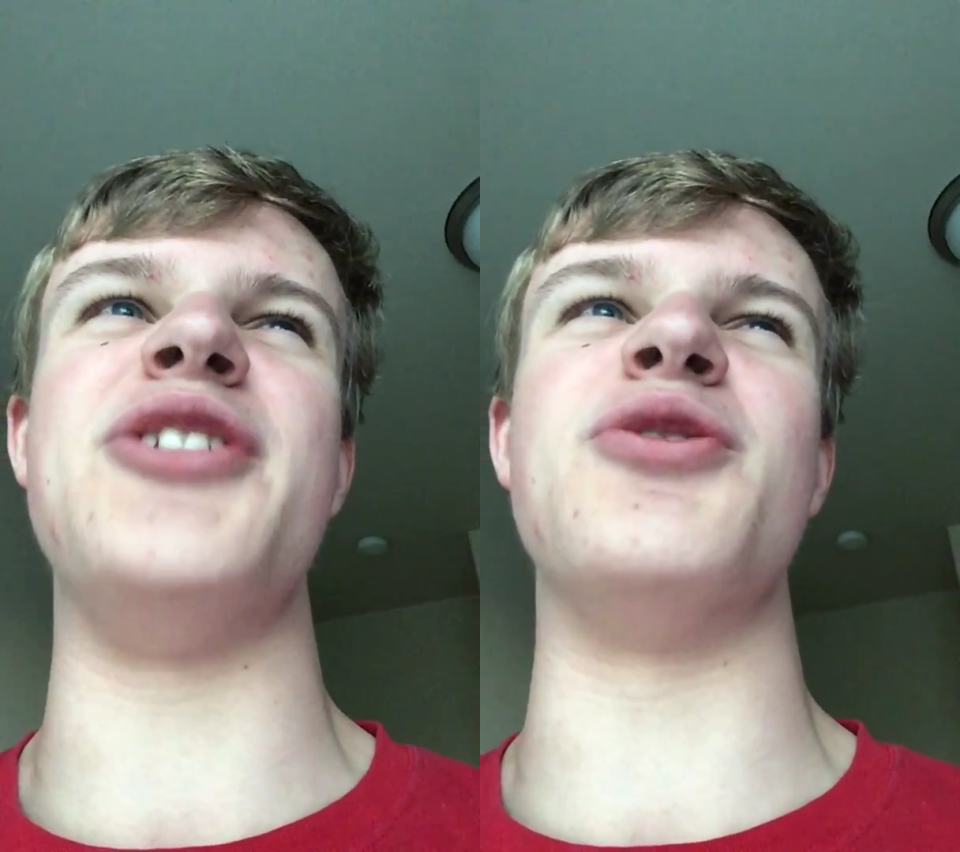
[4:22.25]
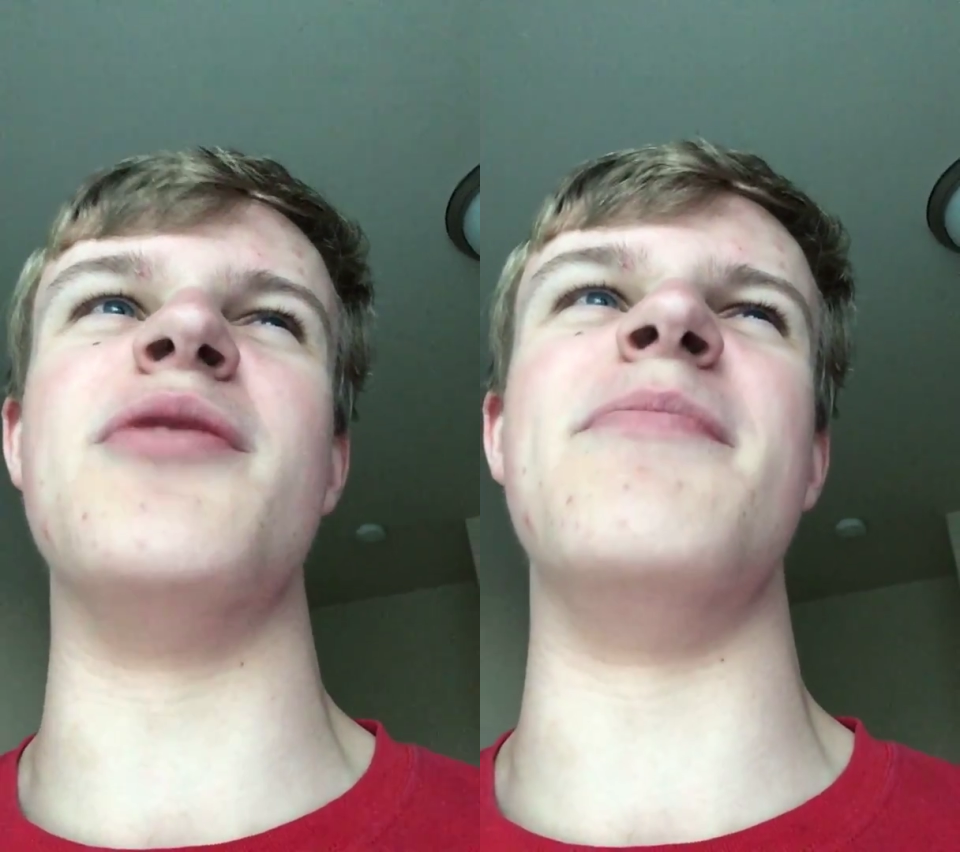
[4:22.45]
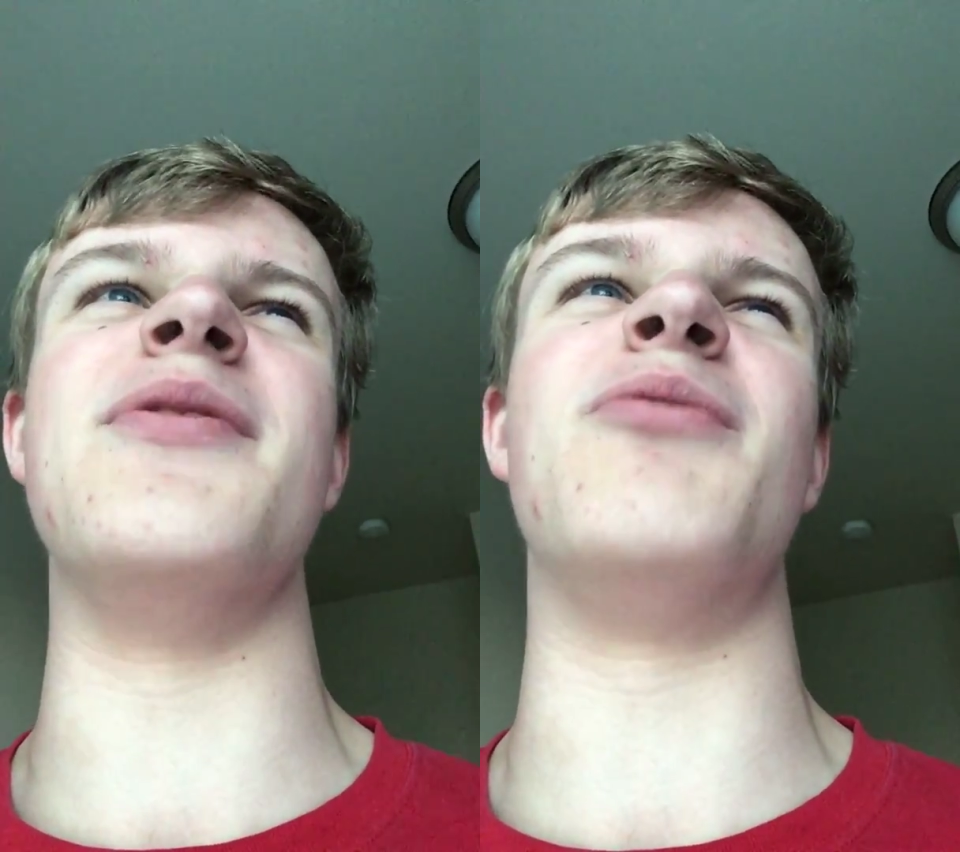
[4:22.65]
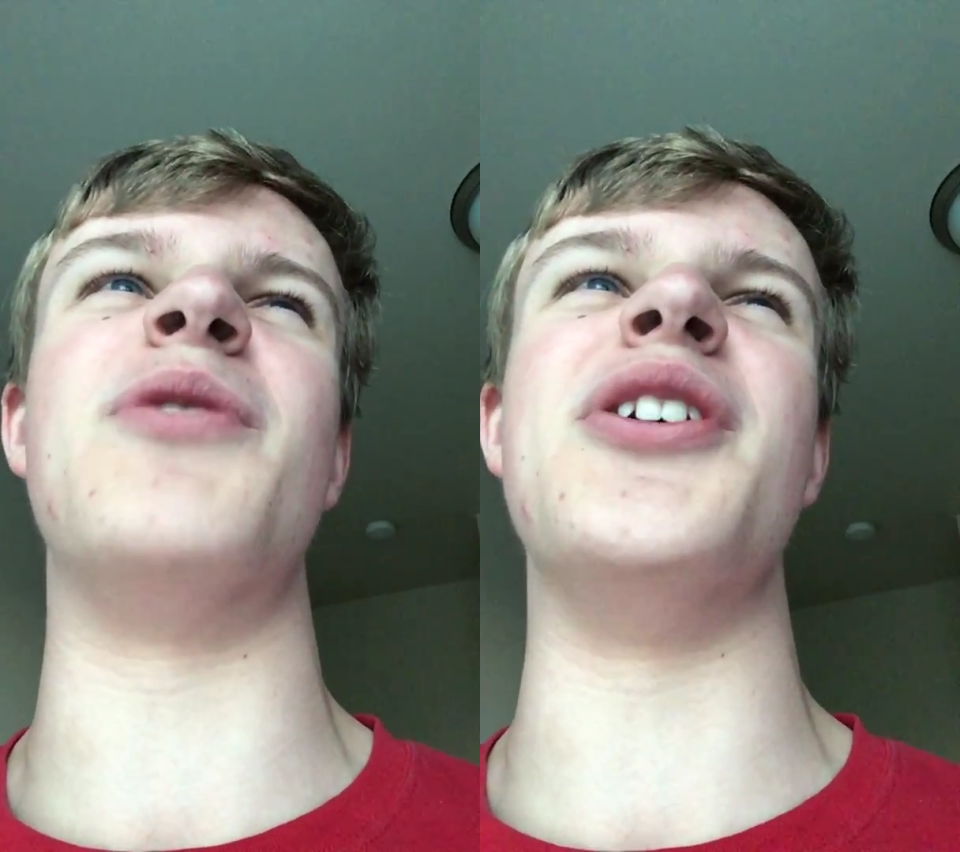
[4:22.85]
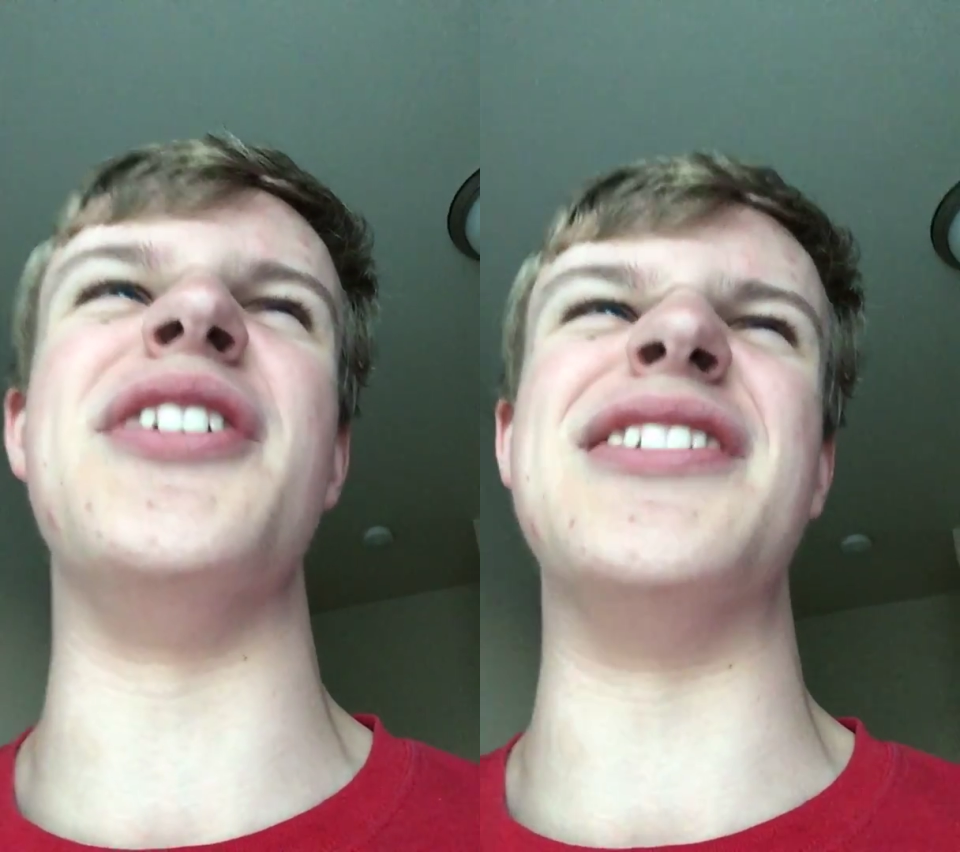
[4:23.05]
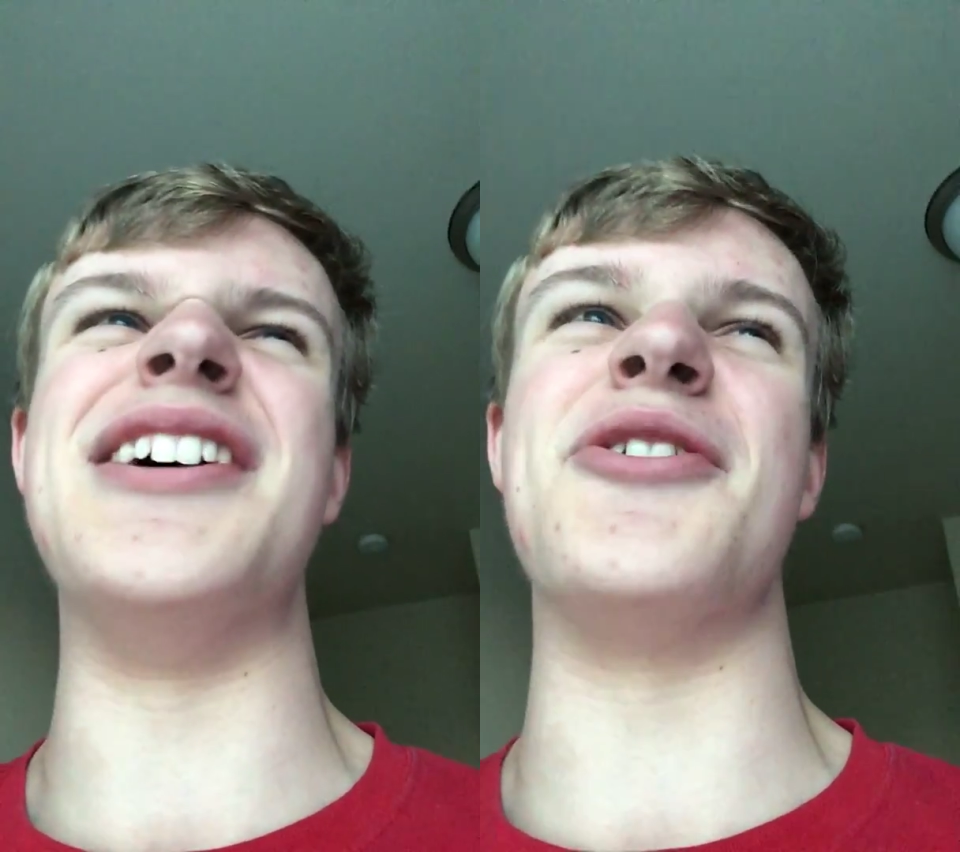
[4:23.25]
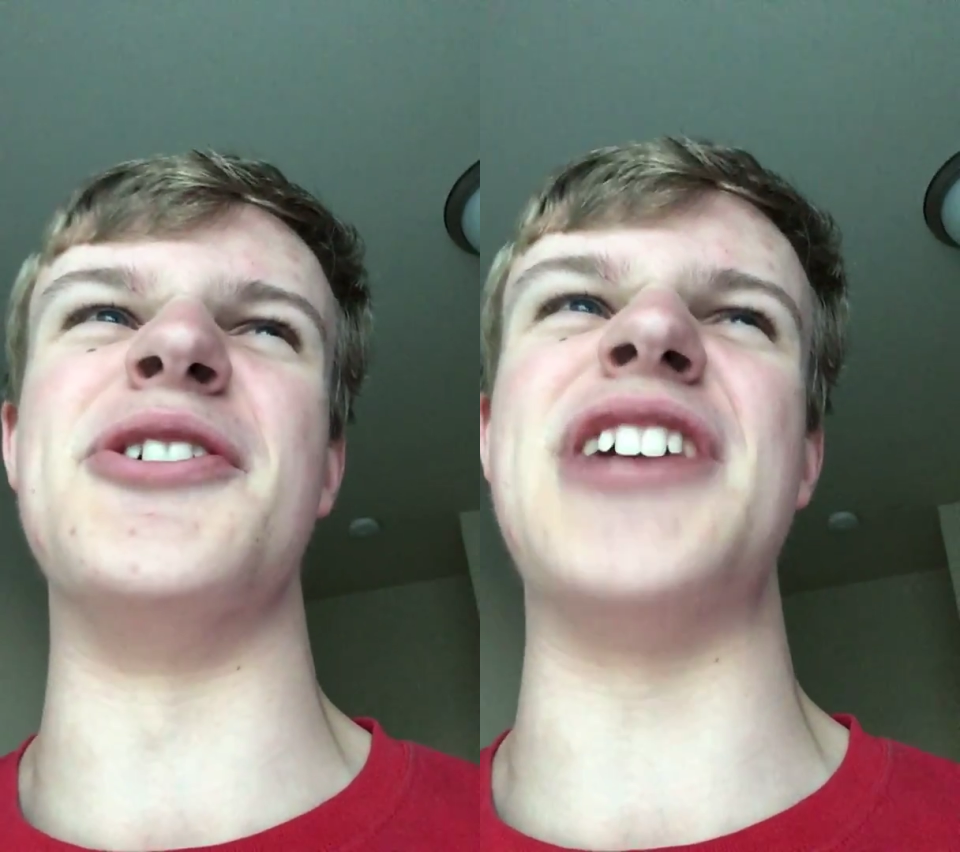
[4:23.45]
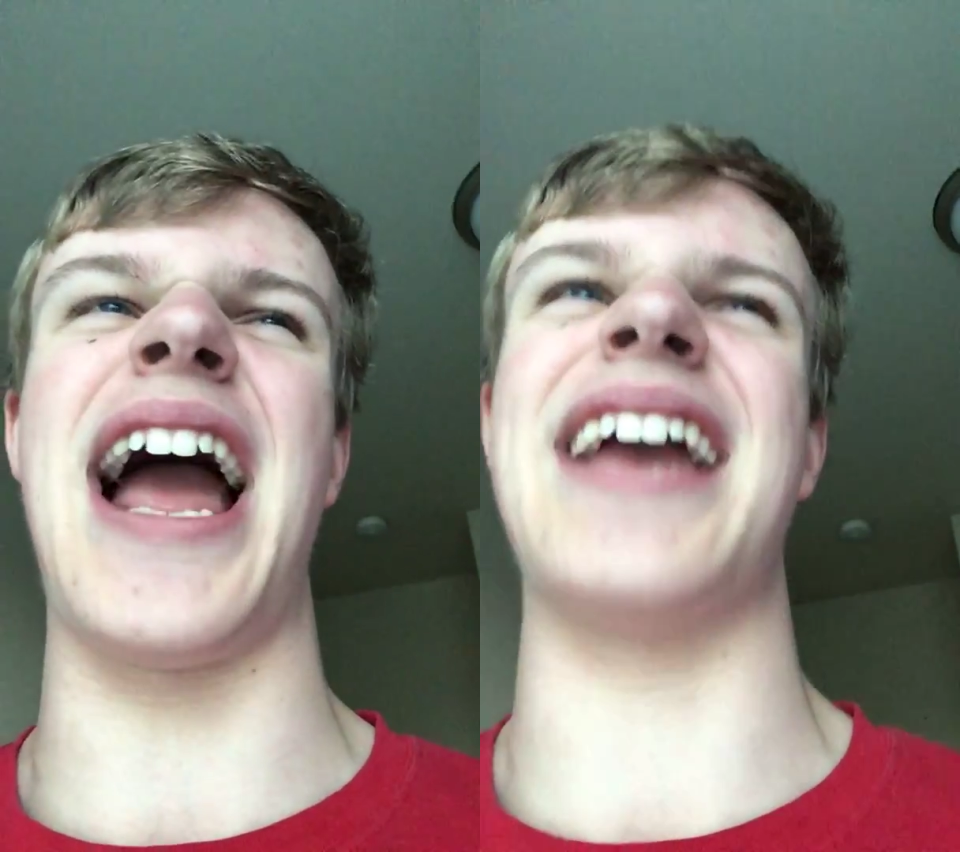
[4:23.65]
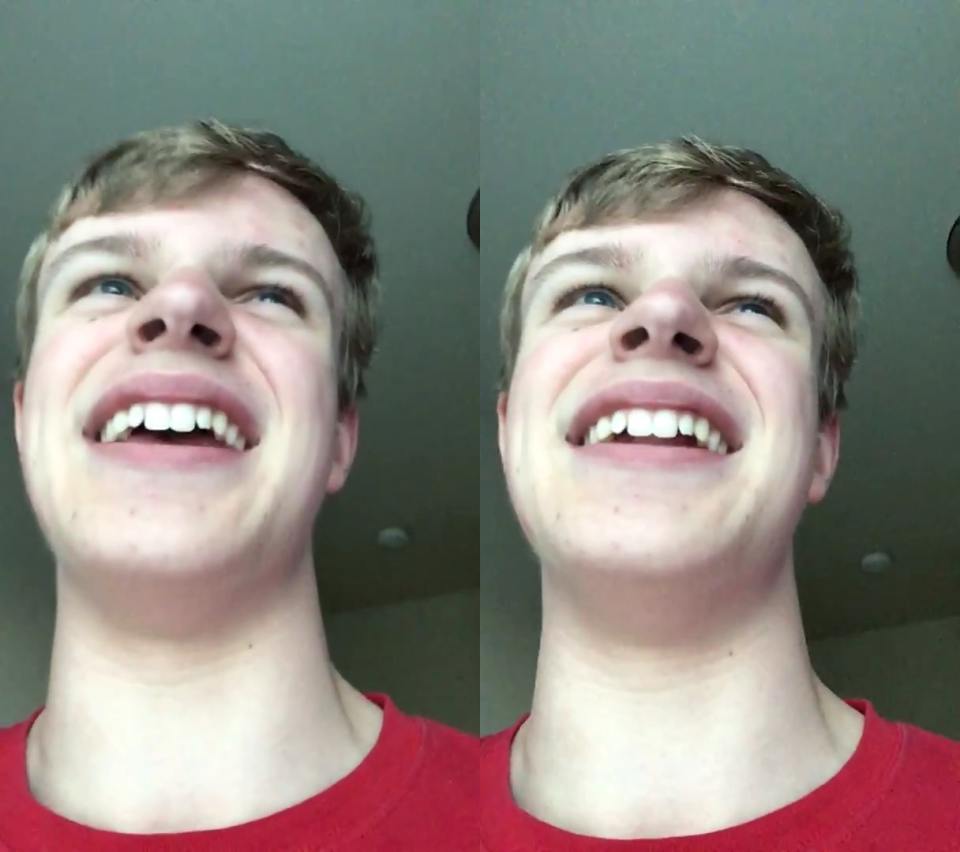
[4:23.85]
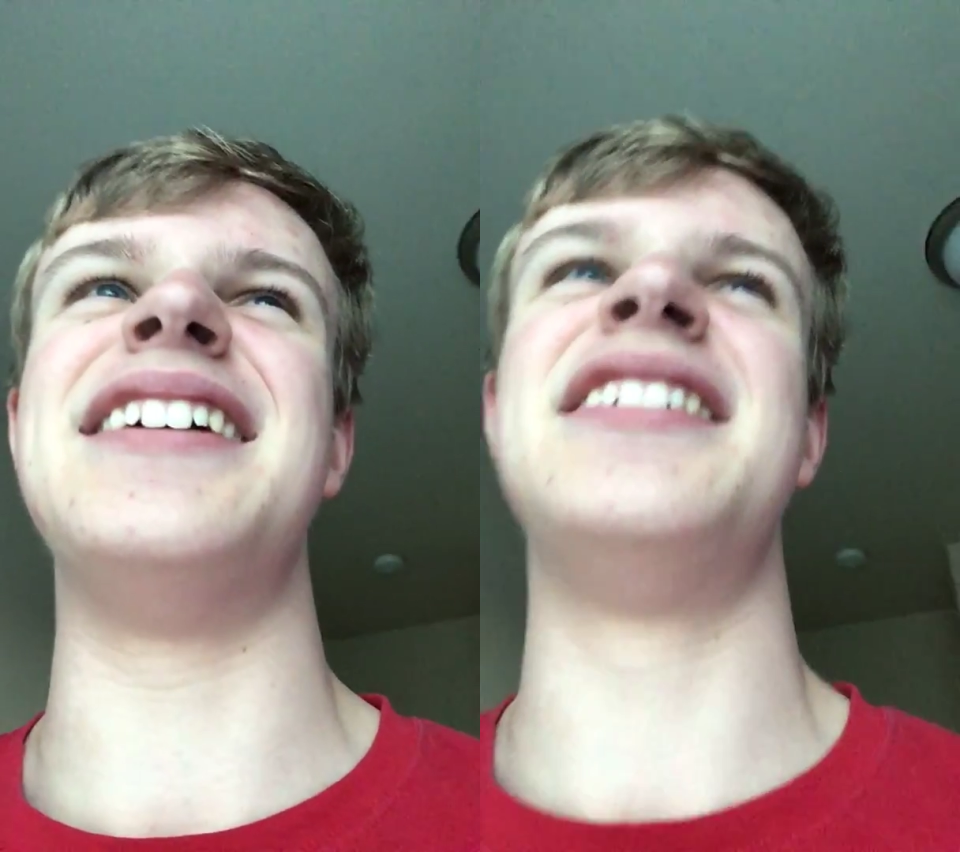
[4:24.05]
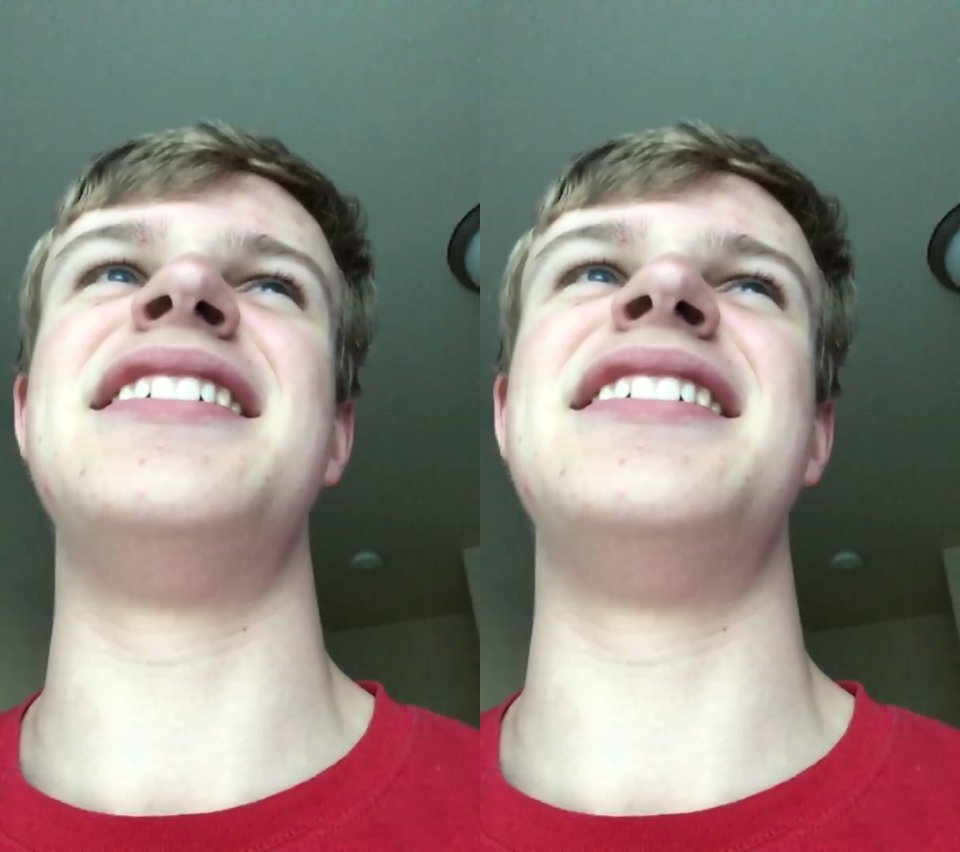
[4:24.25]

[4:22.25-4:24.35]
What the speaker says: drew him wearing the leather jacket,